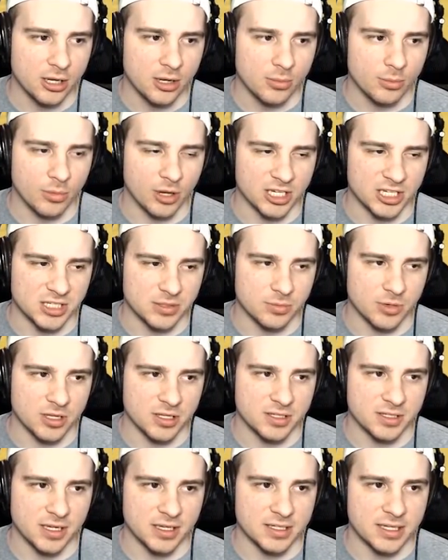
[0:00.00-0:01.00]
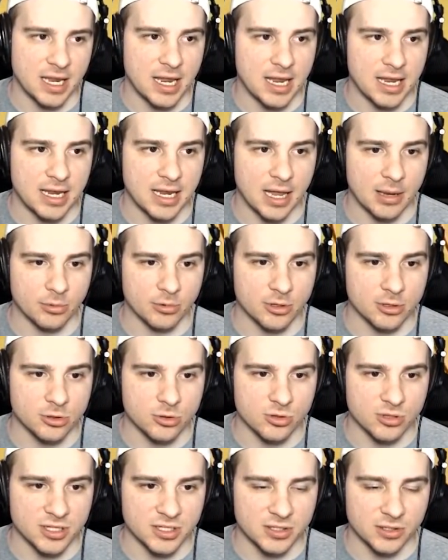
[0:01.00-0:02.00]
Mike Smith says, hey, I'm going to
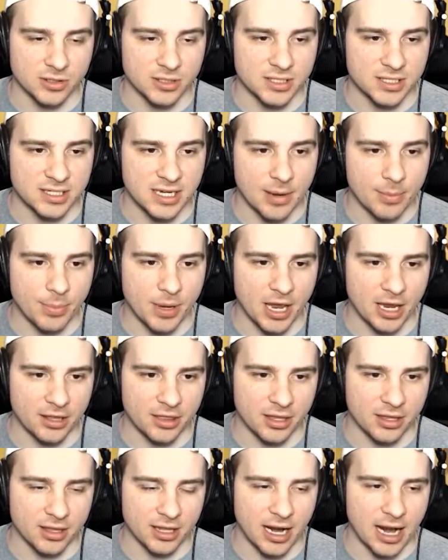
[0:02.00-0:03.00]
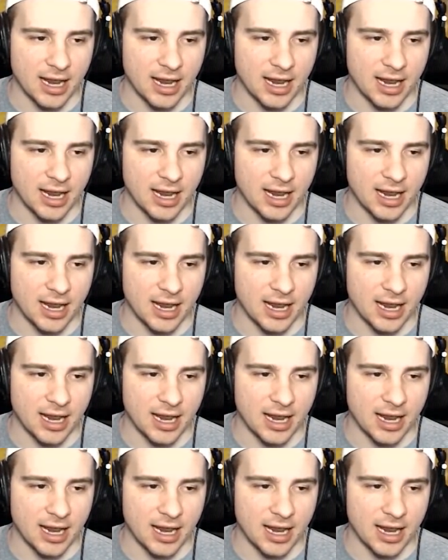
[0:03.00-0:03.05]
do this little step back thing that I